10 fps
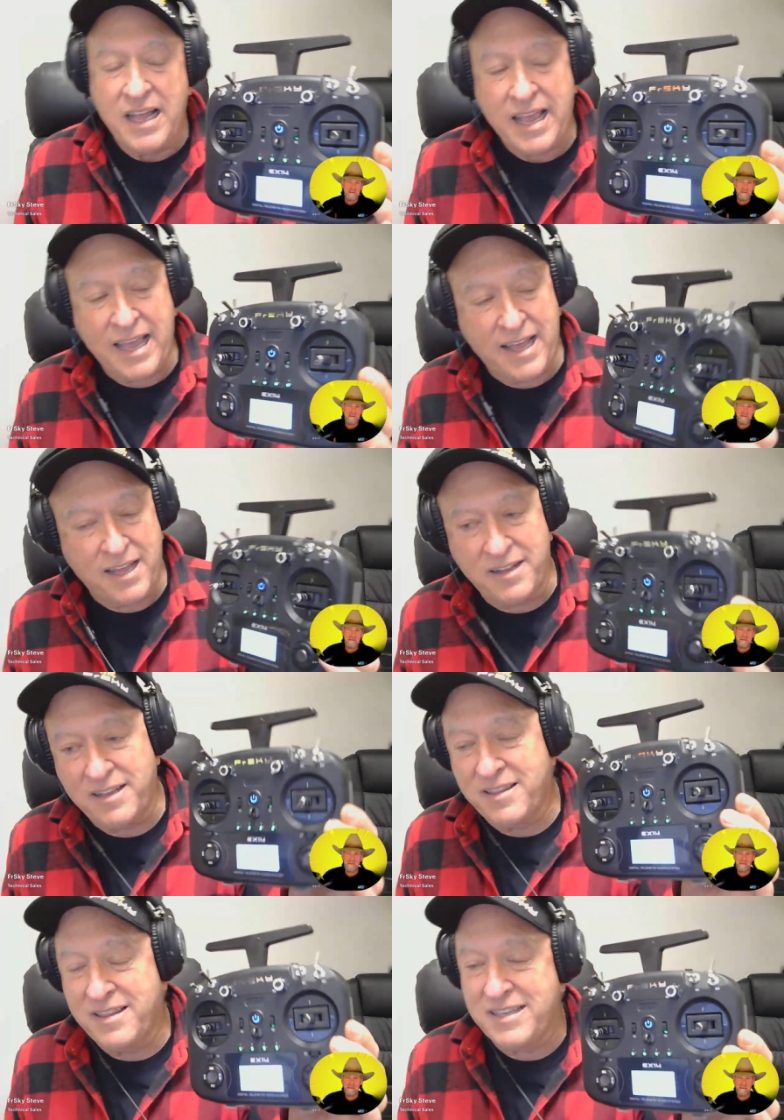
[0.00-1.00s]
And
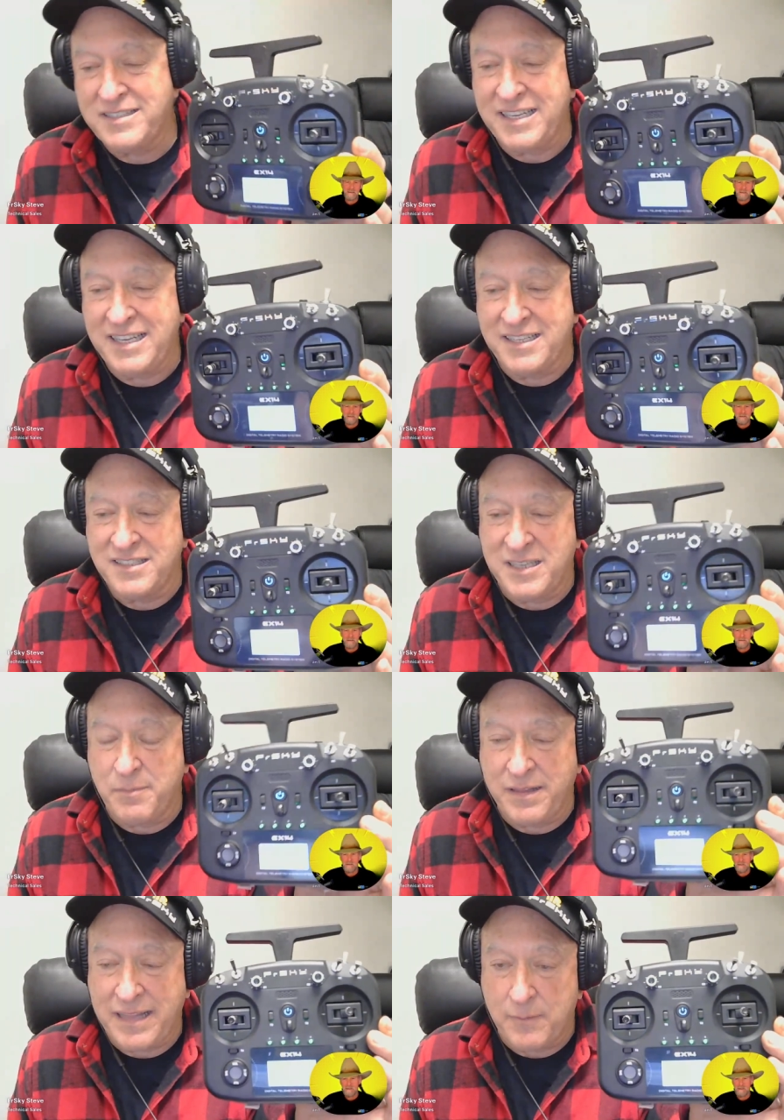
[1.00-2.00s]
this is
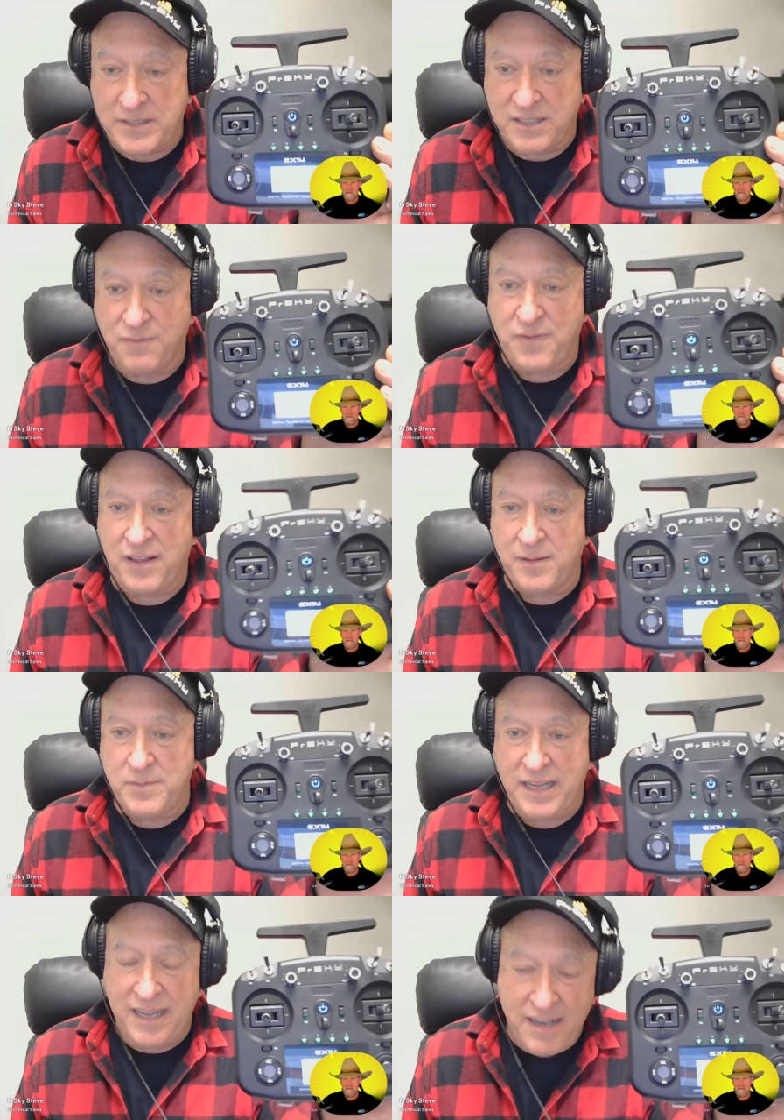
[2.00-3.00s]
something that was
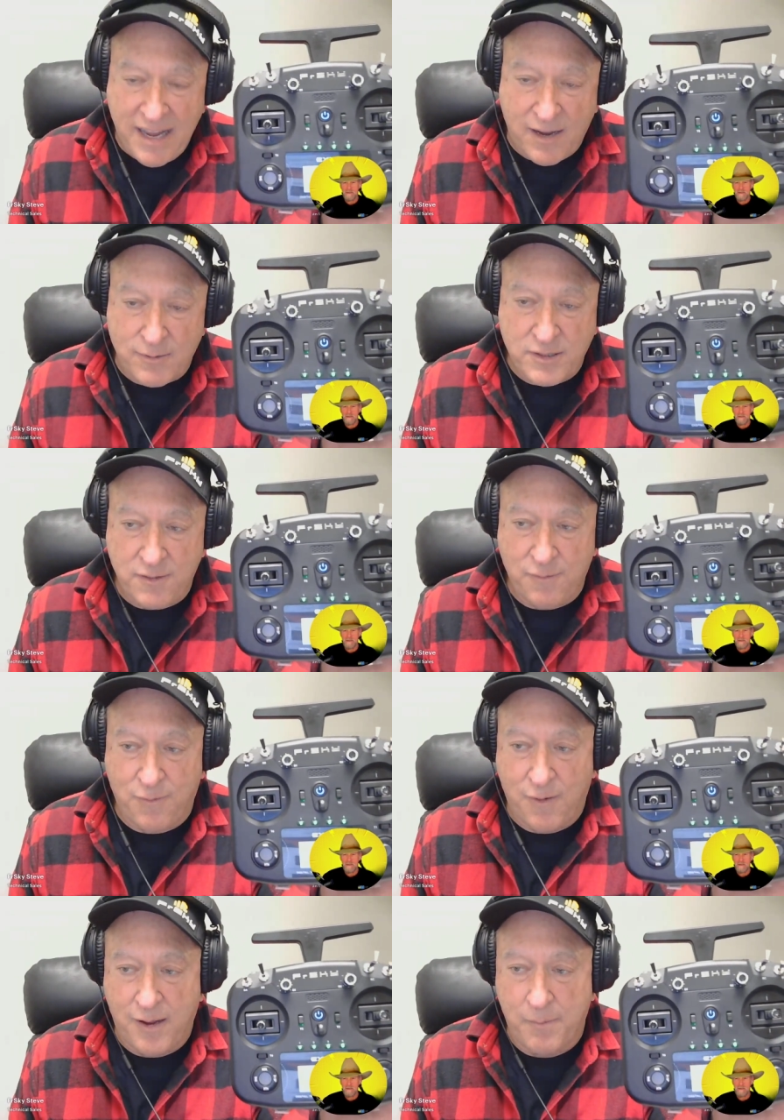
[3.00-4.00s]
developed in house
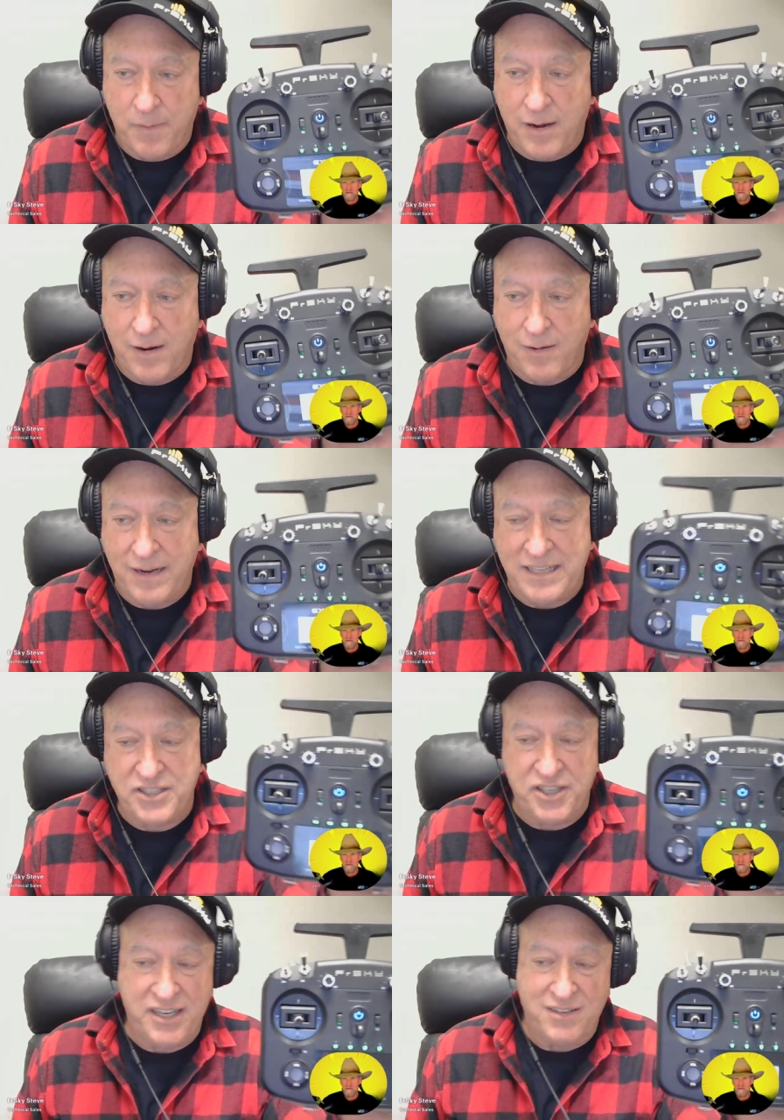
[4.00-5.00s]
from our
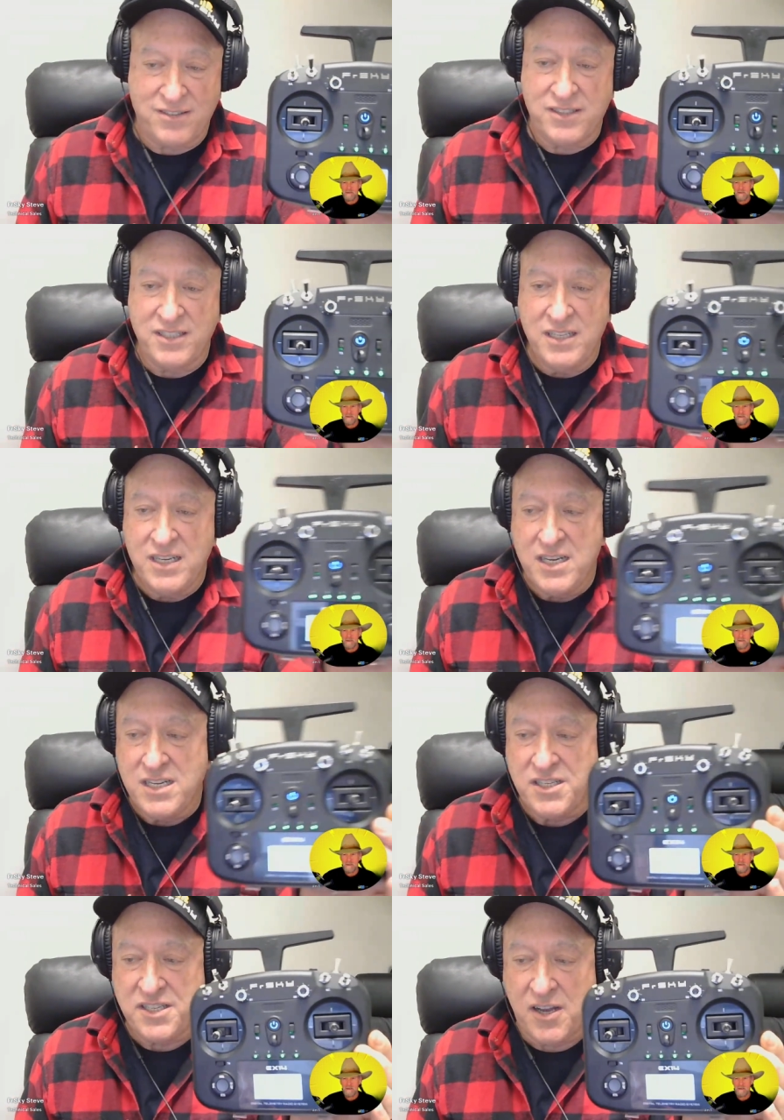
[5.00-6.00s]
engineers.
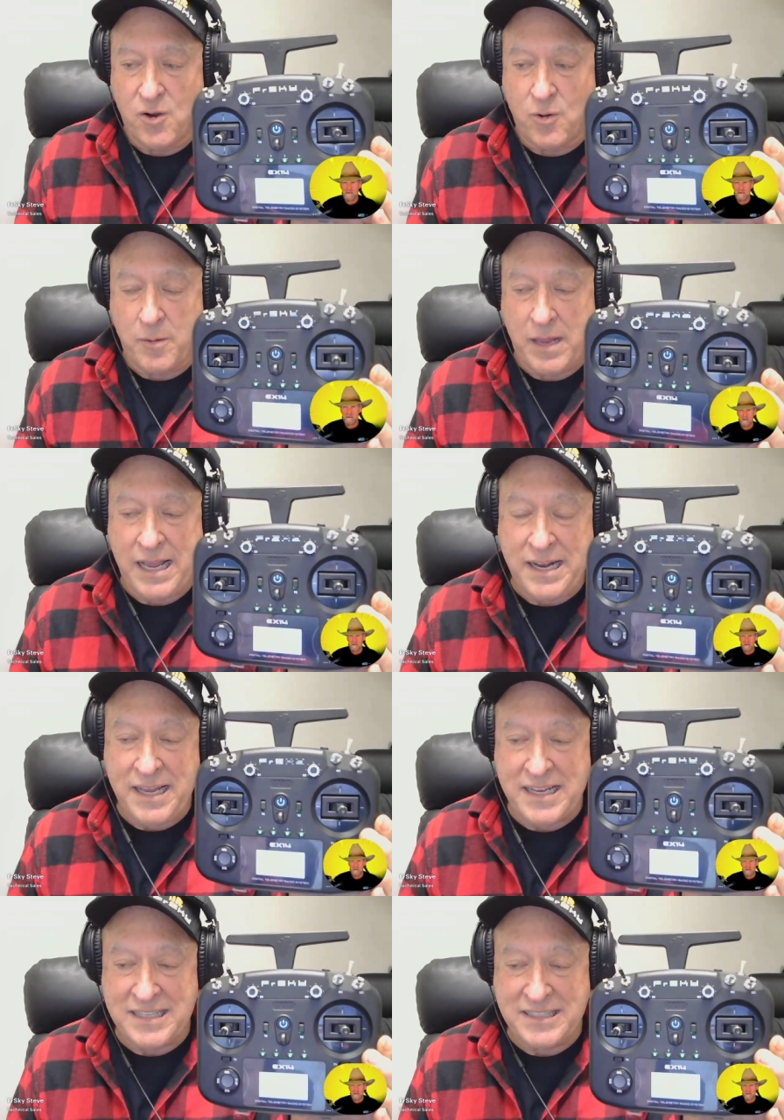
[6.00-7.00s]
So it
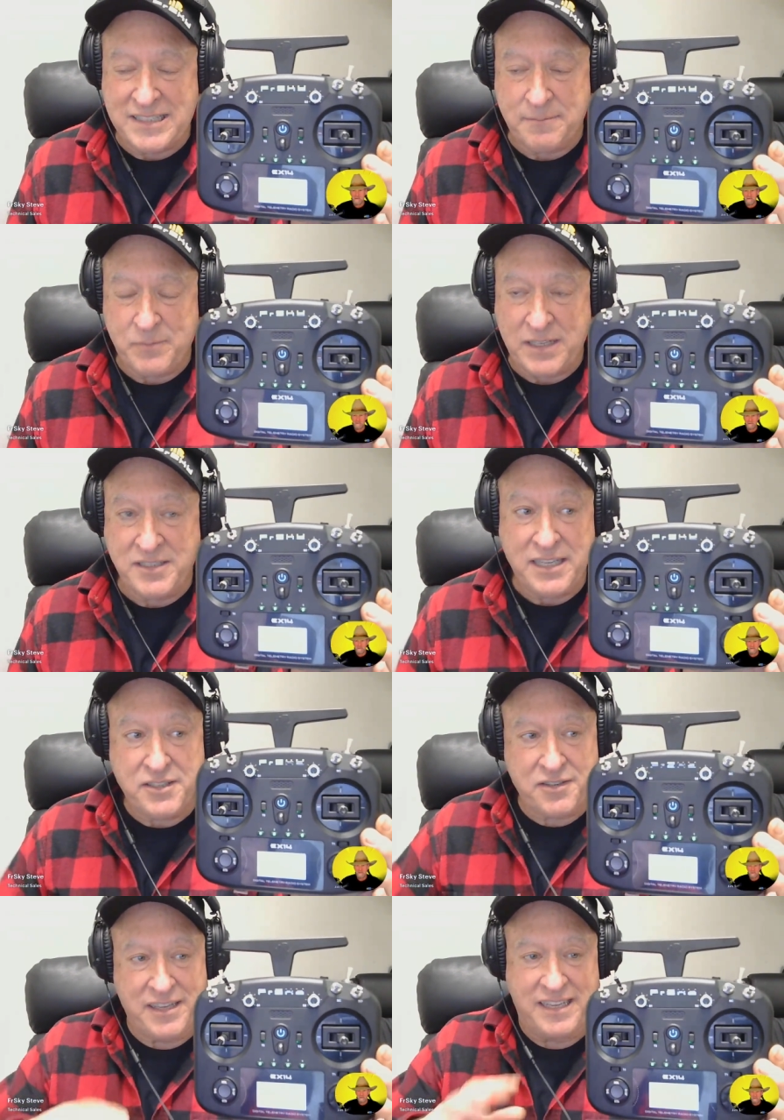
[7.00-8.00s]
is
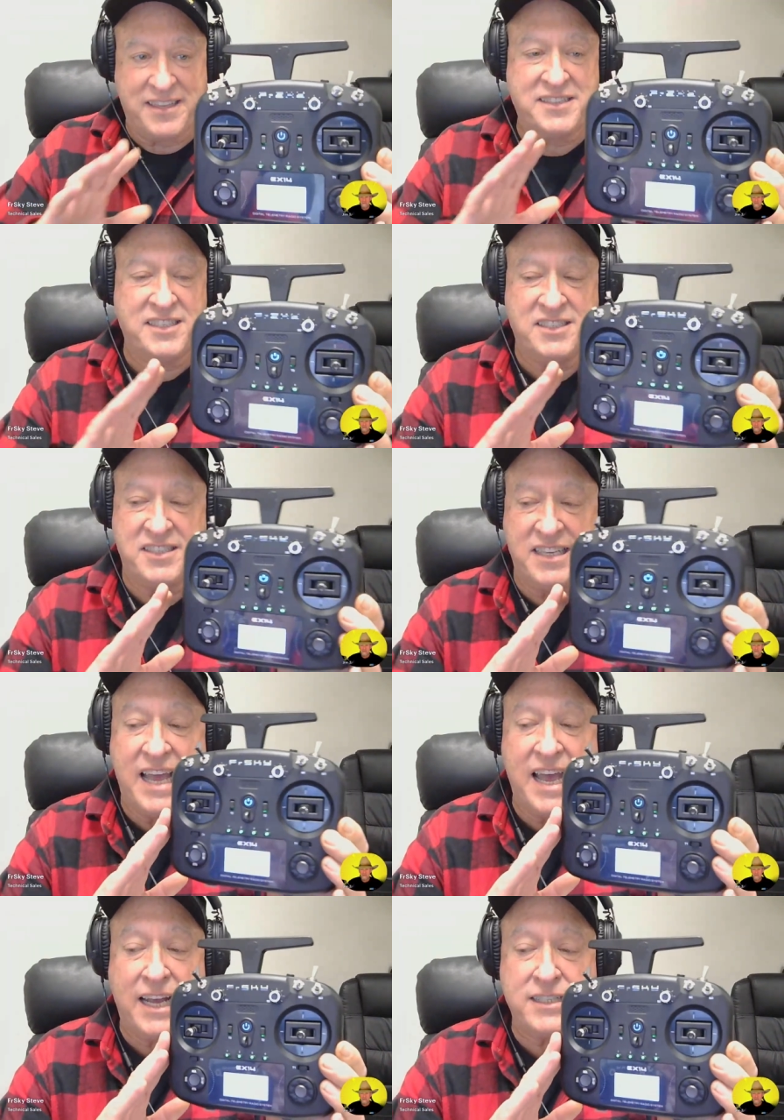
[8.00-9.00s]
essentially this is the
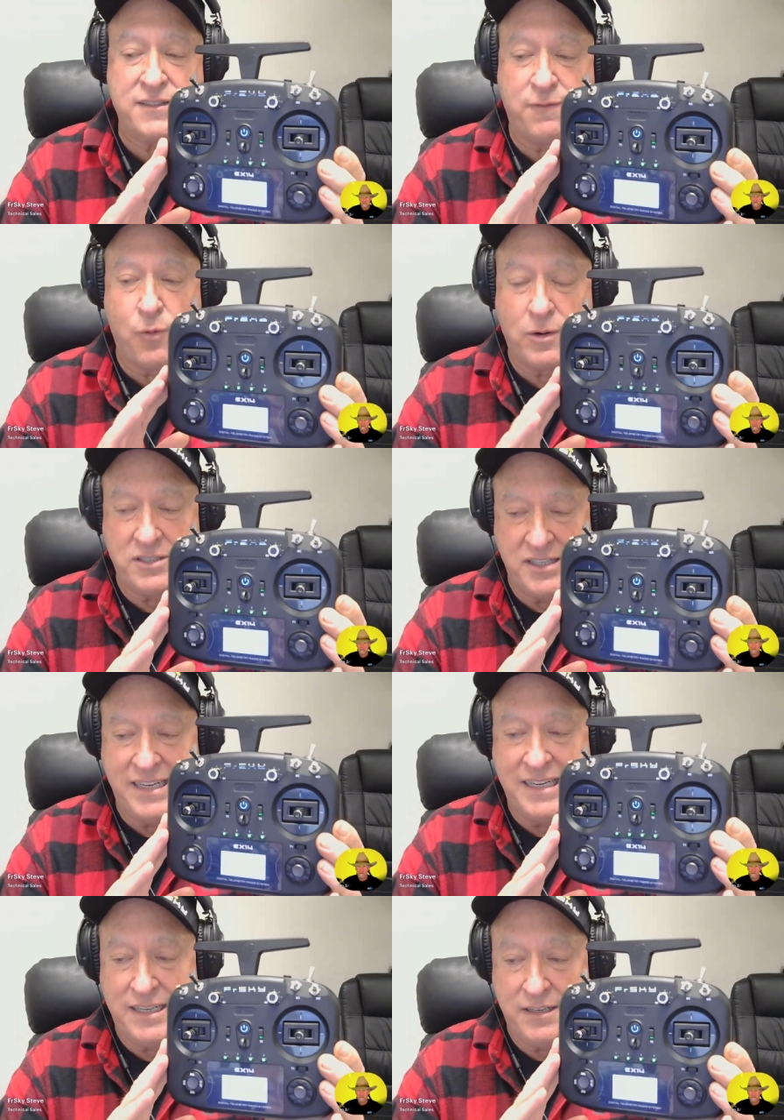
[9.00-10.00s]

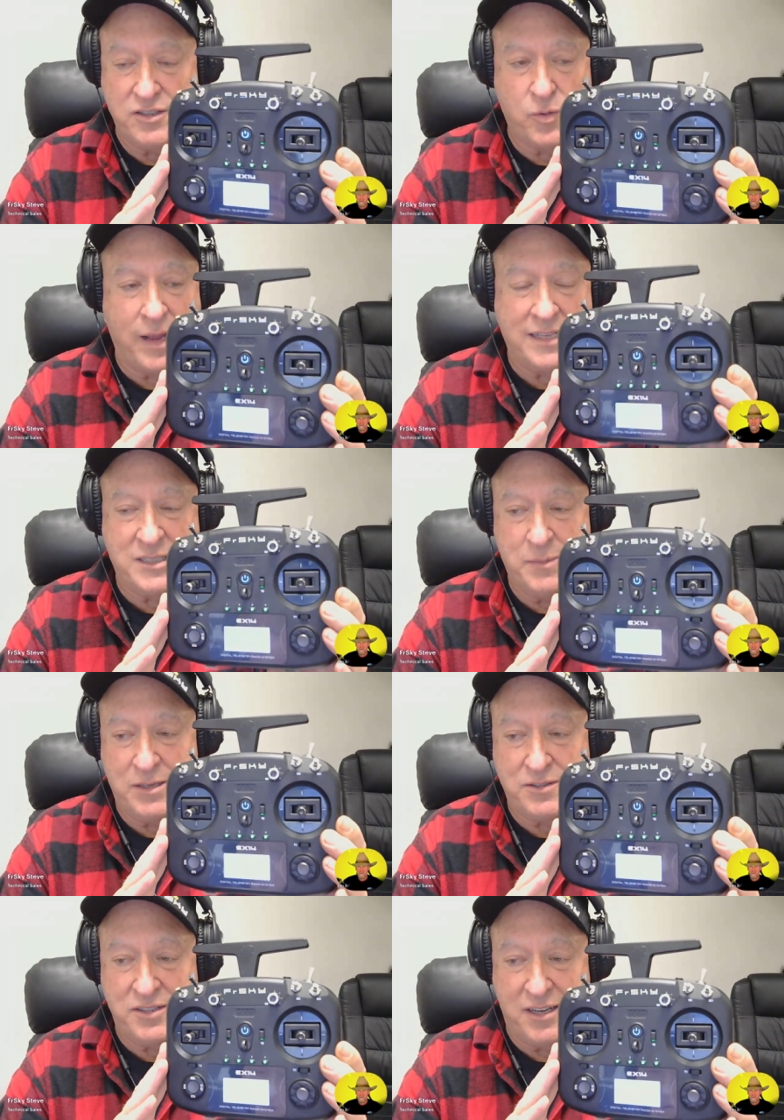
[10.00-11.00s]
X14
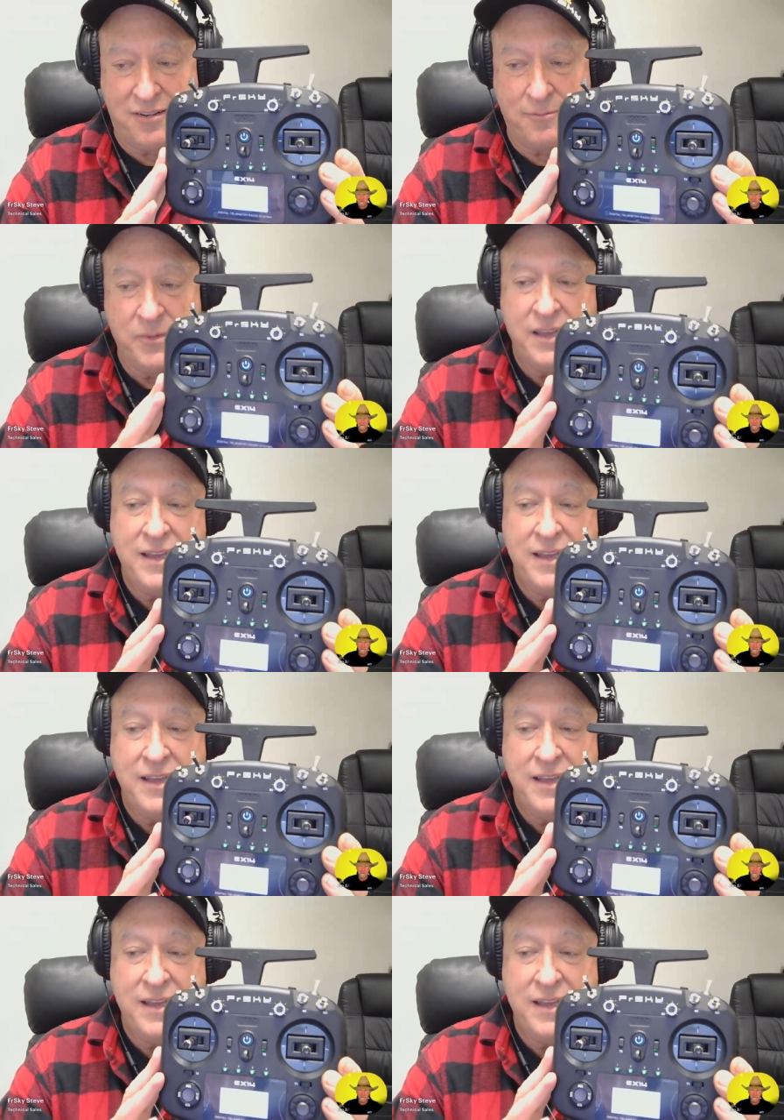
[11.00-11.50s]
transmitter shell.